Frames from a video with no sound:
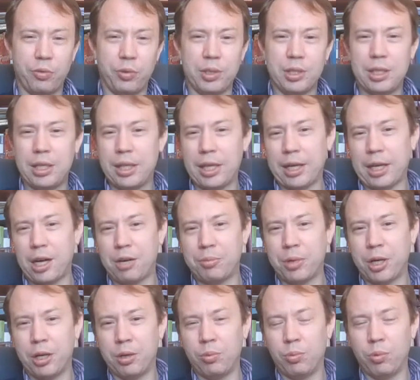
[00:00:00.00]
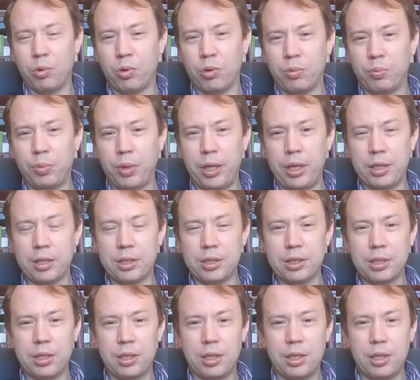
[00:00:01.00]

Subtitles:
We see that come out in War and Peace,